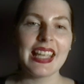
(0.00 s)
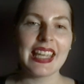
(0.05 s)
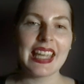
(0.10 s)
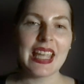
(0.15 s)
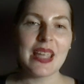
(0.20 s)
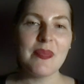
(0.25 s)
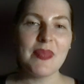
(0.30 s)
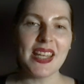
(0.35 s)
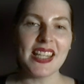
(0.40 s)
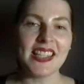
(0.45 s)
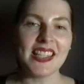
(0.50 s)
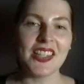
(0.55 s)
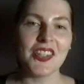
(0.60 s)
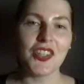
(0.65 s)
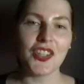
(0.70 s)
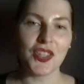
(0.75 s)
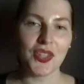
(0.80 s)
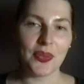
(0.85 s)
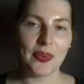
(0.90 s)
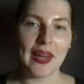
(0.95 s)
Key
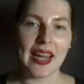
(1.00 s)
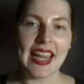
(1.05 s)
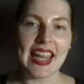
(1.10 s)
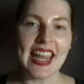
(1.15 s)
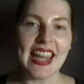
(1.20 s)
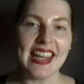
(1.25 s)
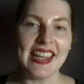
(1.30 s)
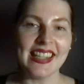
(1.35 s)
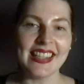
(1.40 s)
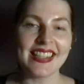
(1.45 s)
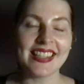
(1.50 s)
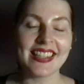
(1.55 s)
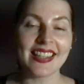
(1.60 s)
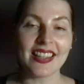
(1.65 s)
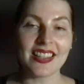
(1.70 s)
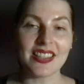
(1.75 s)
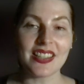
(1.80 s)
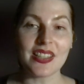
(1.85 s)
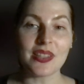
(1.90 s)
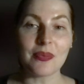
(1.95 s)
message three
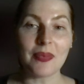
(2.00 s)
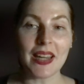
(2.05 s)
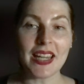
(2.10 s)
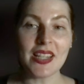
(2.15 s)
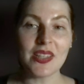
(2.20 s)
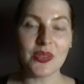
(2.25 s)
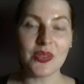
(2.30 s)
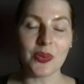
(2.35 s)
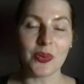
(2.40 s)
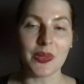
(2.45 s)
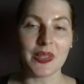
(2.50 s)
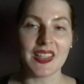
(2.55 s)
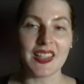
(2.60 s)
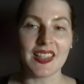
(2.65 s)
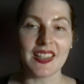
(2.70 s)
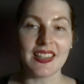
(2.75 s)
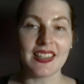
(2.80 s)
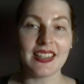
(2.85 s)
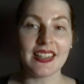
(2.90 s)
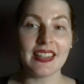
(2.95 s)
discusses
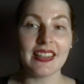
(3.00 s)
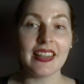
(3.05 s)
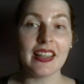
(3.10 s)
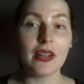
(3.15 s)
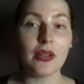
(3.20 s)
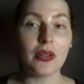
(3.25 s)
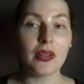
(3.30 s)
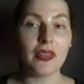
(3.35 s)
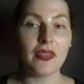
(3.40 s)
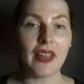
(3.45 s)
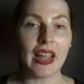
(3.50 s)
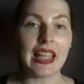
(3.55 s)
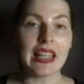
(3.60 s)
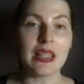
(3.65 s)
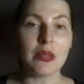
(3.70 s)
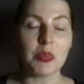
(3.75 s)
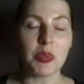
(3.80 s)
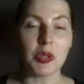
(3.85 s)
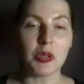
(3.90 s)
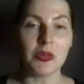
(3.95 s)
resources that are
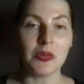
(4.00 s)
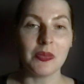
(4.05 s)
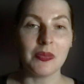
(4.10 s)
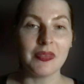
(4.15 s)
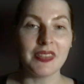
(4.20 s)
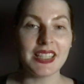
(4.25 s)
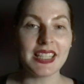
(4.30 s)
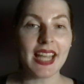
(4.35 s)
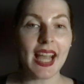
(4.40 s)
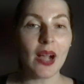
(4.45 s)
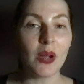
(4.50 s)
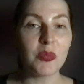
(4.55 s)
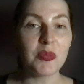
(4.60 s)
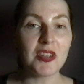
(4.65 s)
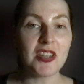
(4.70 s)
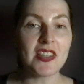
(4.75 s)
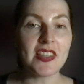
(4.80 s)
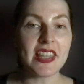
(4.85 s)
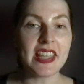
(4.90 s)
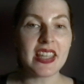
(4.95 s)
available to
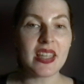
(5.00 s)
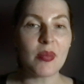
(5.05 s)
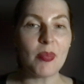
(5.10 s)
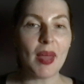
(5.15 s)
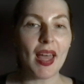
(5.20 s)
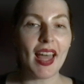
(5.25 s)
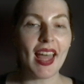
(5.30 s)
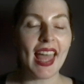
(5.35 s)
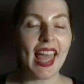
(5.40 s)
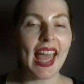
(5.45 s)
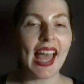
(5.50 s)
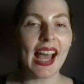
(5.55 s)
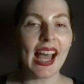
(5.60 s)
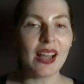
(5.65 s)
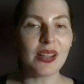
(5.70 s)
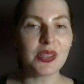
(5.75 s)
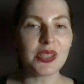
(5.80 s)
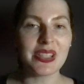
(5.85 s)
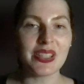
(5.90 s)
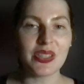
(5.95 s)
help you think about how
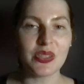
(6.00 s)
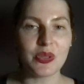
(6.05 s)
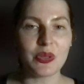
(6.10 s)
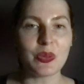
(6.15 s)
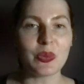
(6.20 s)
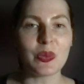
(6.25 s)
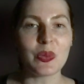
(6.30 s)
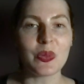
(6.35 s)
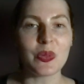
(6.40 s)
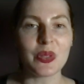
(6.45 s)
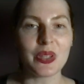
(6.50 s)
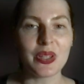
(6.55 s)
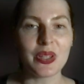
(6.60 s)
to store